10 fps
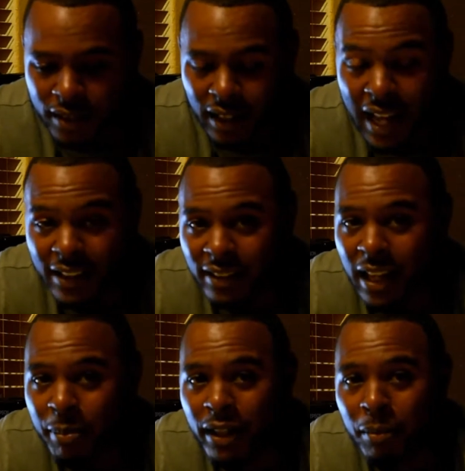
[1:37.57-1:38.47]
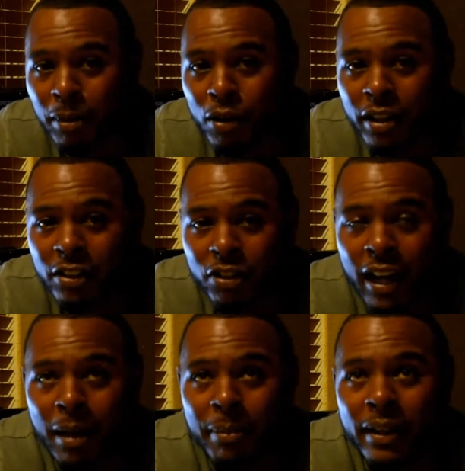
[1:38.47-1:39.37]
the Landscaping Employee
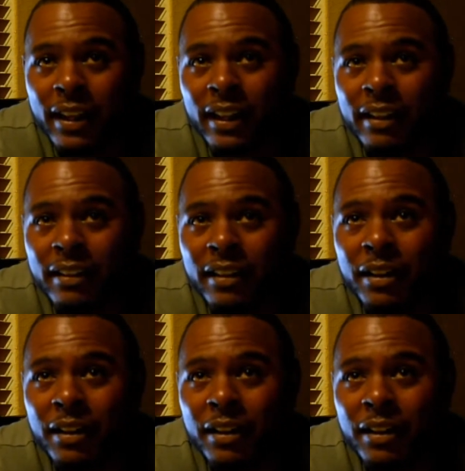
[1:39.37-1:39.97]
Trap and